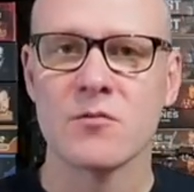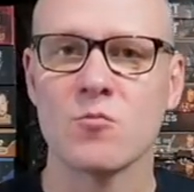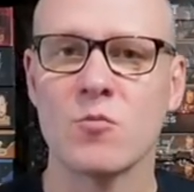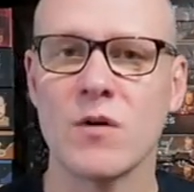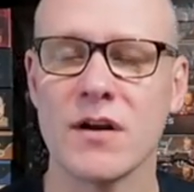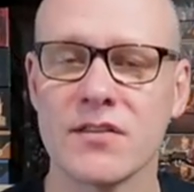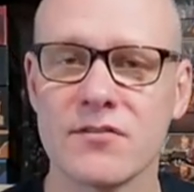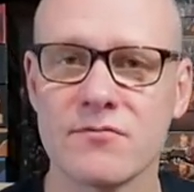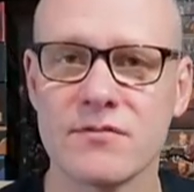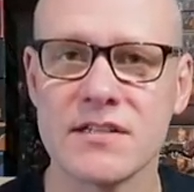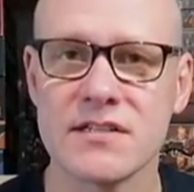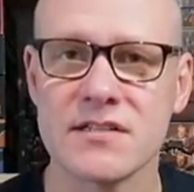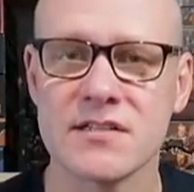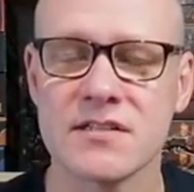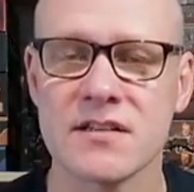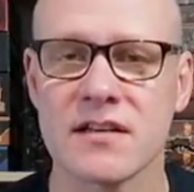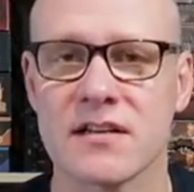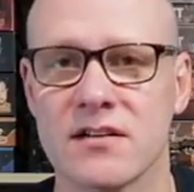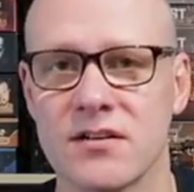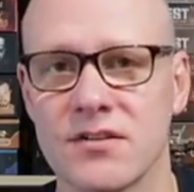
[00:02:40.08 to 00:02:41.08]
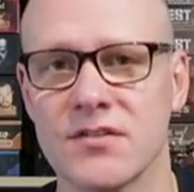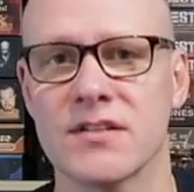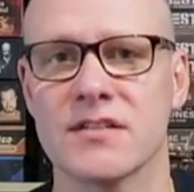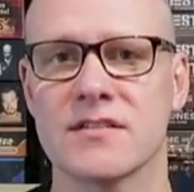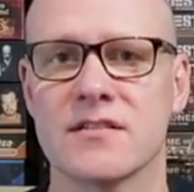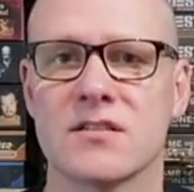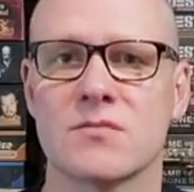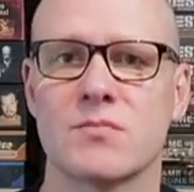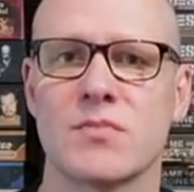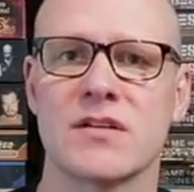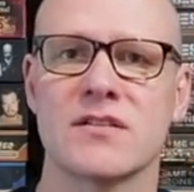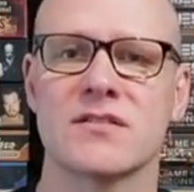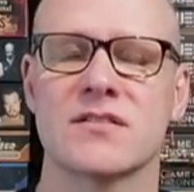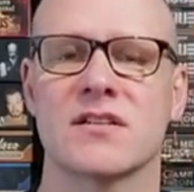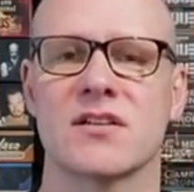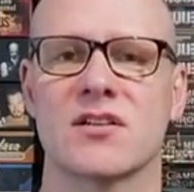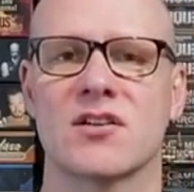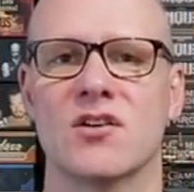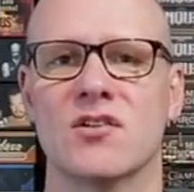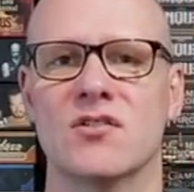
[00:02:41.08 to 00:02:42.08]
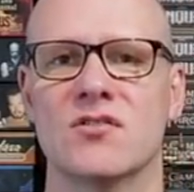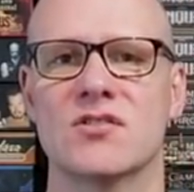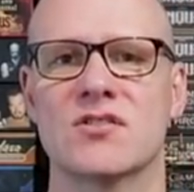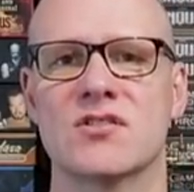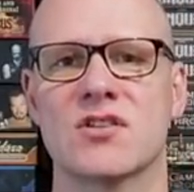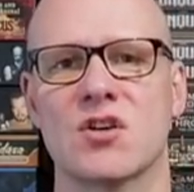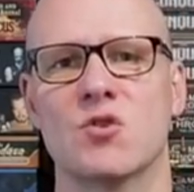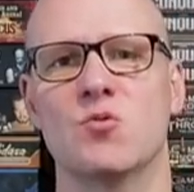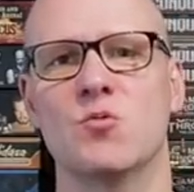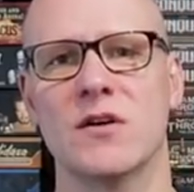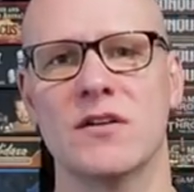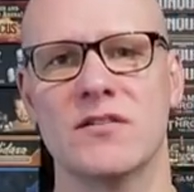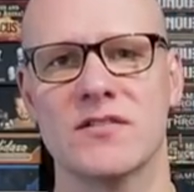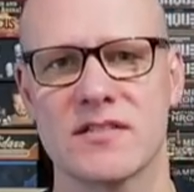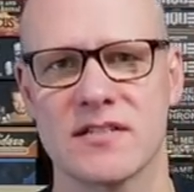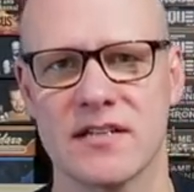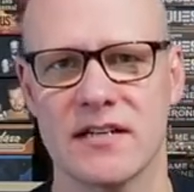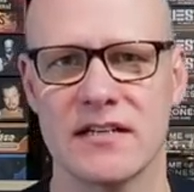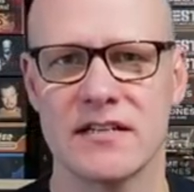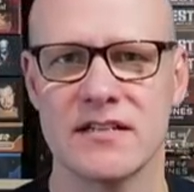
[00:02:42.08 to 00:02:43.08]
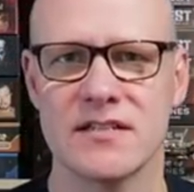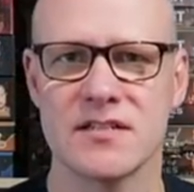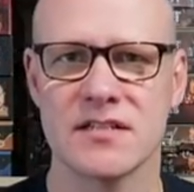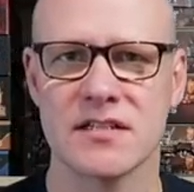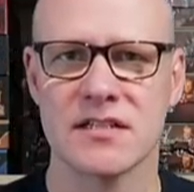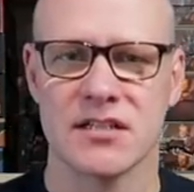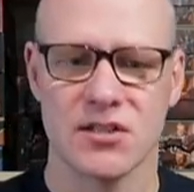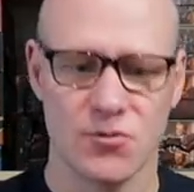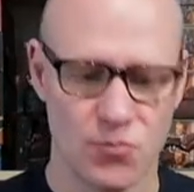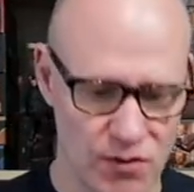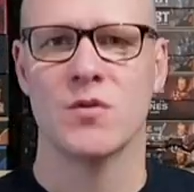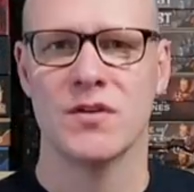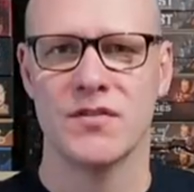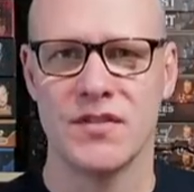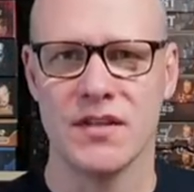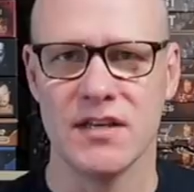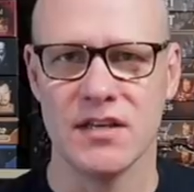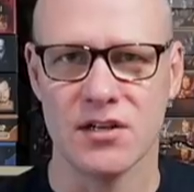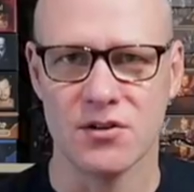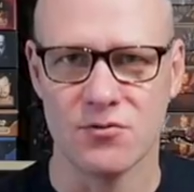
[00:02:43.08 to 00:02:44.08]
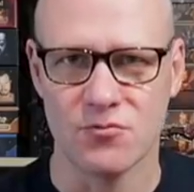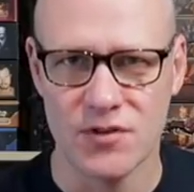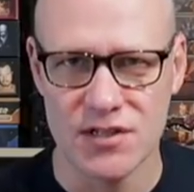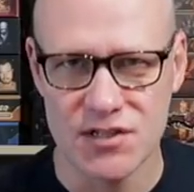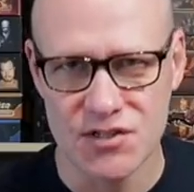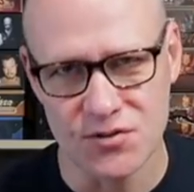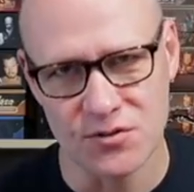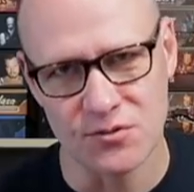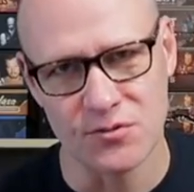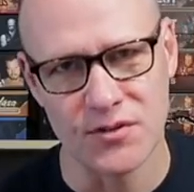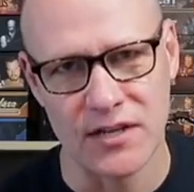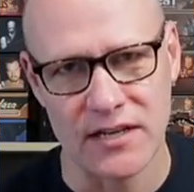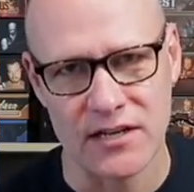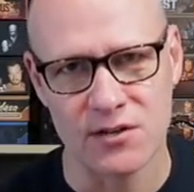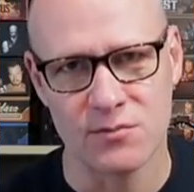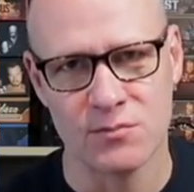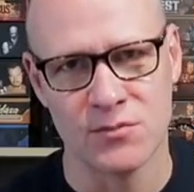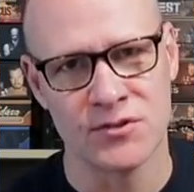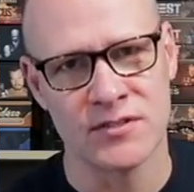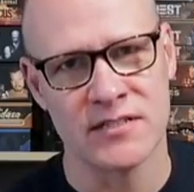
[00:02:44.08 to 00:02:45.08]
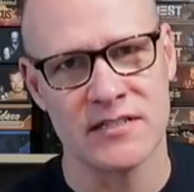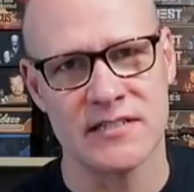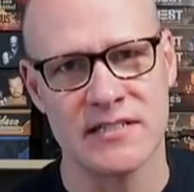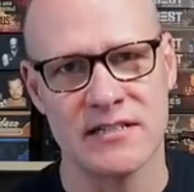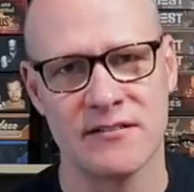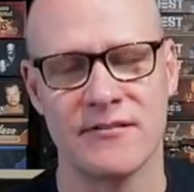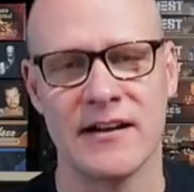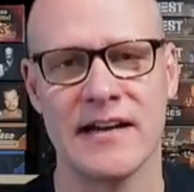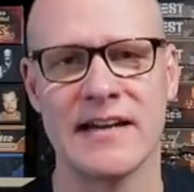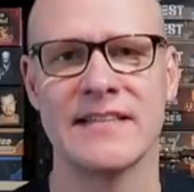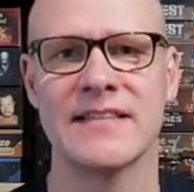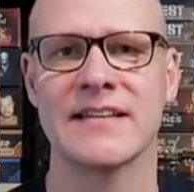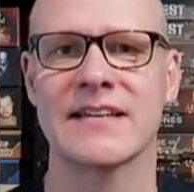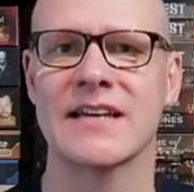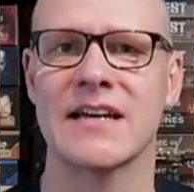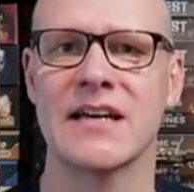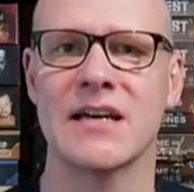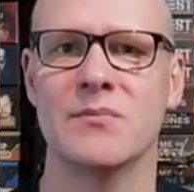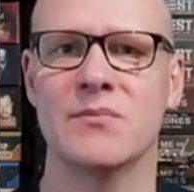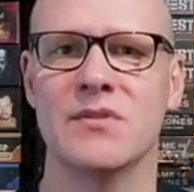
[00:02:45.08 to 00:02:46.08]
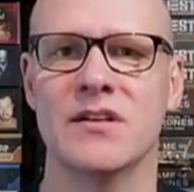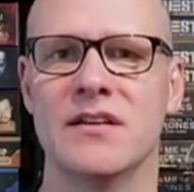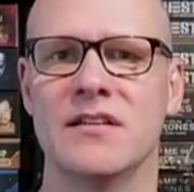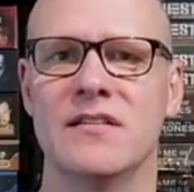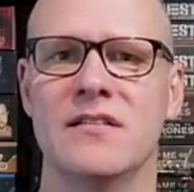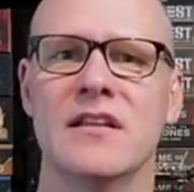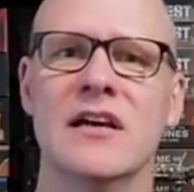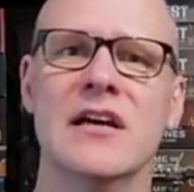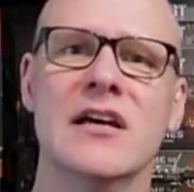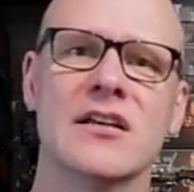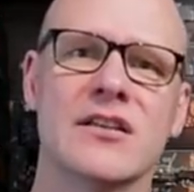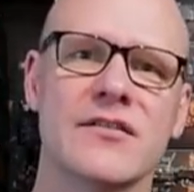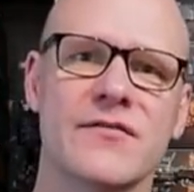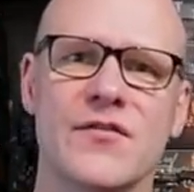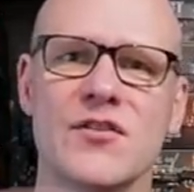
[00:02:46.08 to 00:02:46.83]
One of the reasons I got this is because it goes so well stylistically with the original Necromunda terrain that came in the